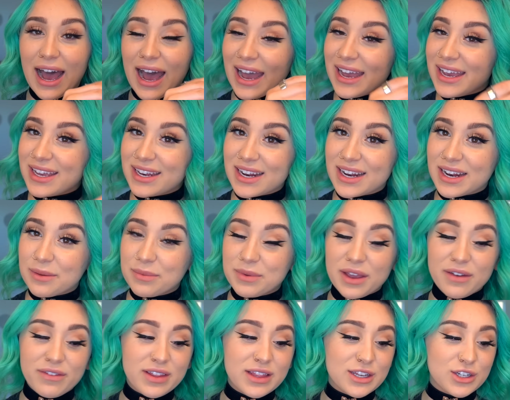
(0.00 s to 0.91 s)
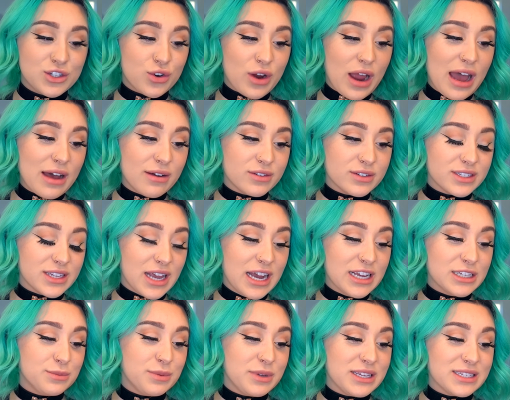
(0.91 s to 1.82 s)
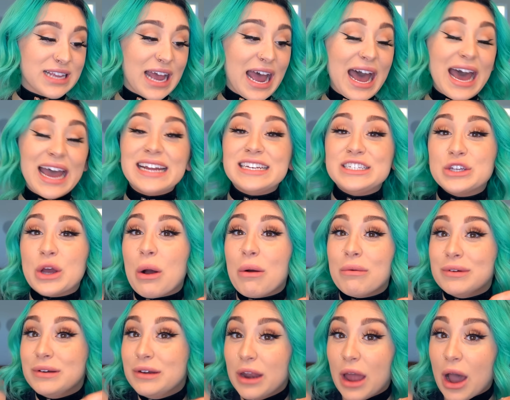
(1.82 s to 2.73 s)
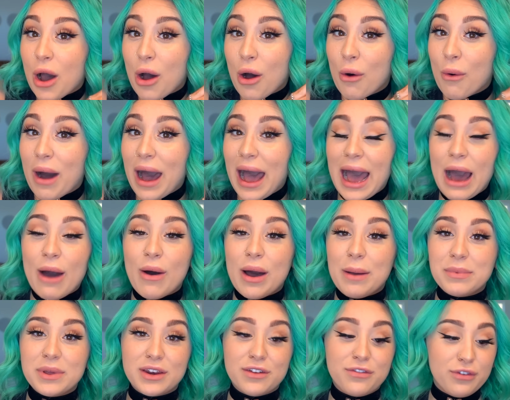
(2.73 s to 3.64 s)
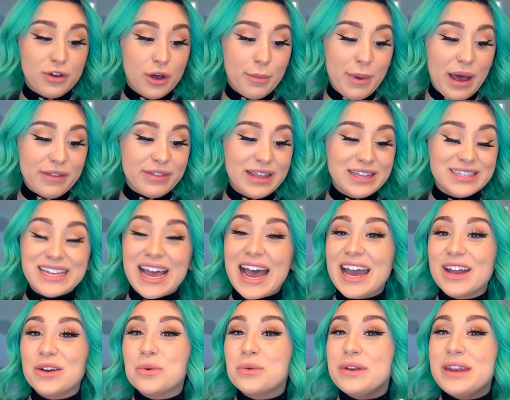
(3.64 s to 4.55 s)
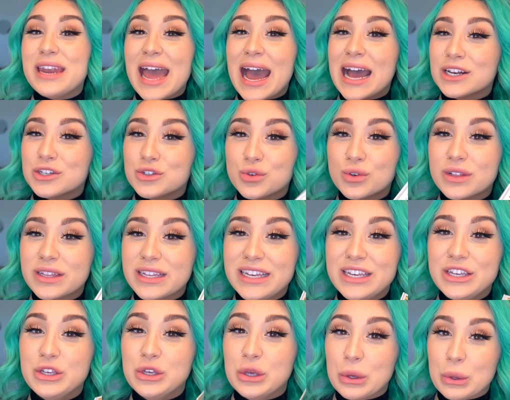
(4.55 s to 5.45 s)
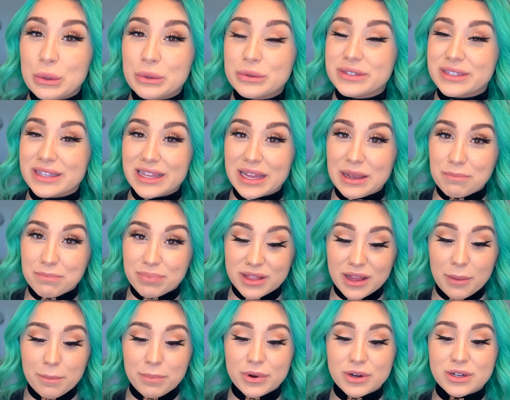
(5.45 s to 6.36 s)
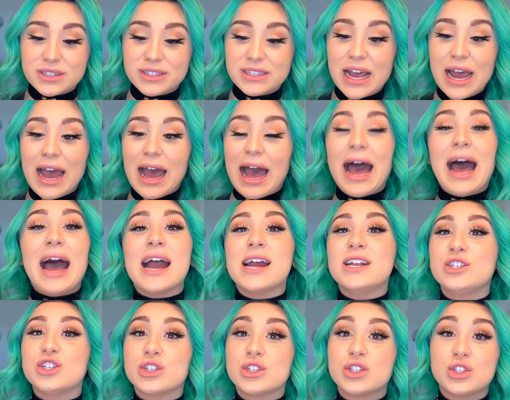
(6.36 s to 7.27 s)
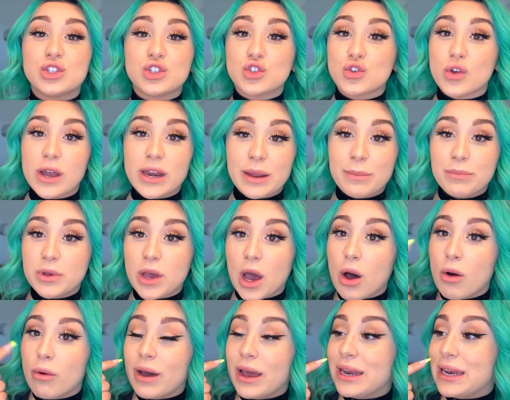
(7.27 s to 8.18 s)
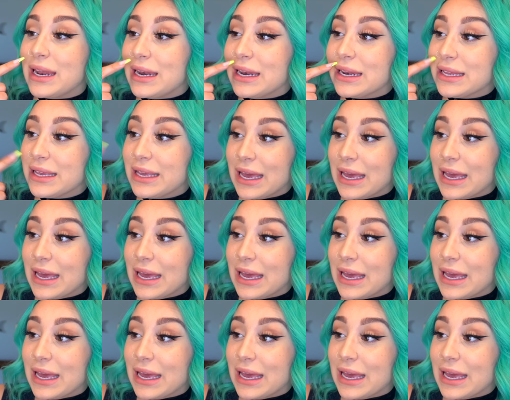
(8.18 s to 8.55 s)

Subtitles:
I ended up giving the travel size because I don't know how I'm gonna feel about this. I don't naturally use lip plumpers. I just straight up go in and